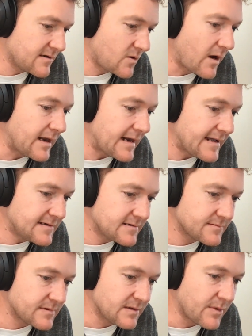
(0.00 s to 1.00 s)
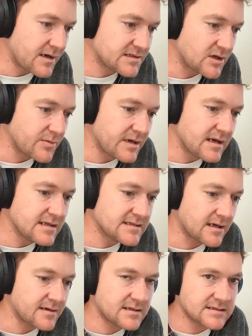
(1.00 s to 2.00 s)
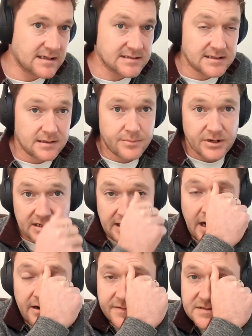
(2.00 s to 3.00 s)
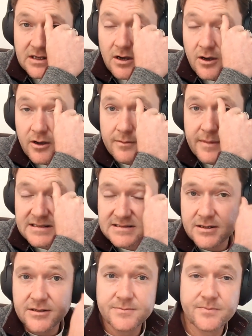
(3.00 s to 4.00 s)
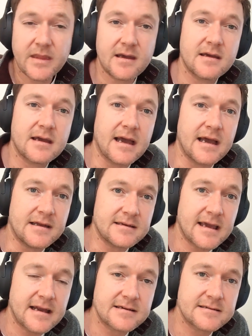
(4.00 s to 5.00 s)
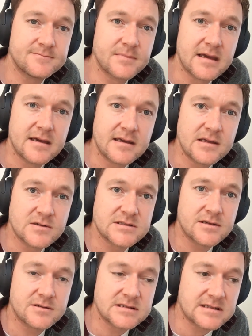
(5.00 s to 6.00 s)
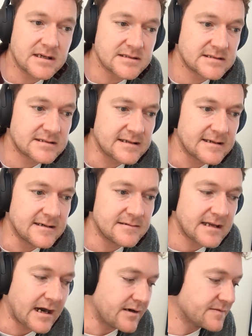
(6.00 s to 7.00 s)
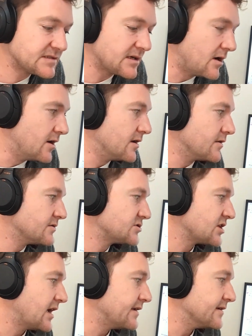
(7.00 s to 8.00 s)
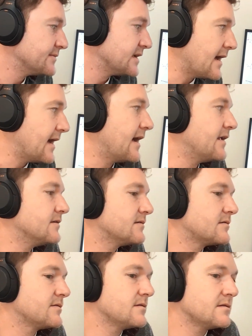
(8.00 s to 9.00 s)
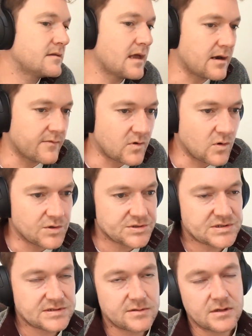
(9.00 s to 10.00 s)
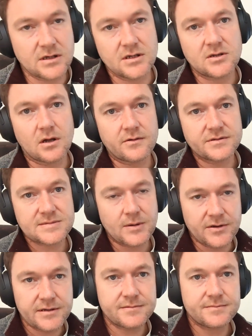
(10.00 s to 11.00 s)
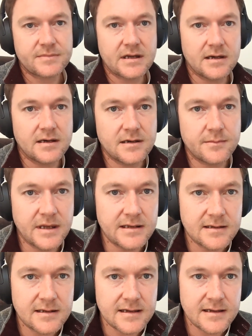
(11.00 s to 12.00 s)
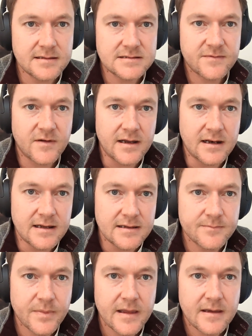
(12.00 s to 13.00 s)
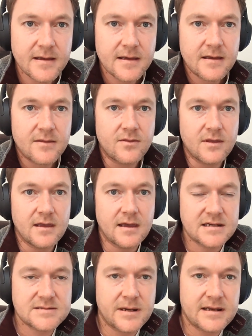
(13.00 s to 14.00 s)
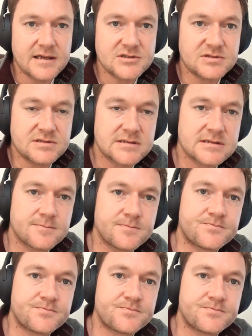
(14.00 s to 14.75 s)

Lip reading: quite late when the markets were open, he started discussing putting tariffs on Mexico and Canada. He also discussed tariffs on China. And then, of course, the dollar responded immediately. And it's finally the expectations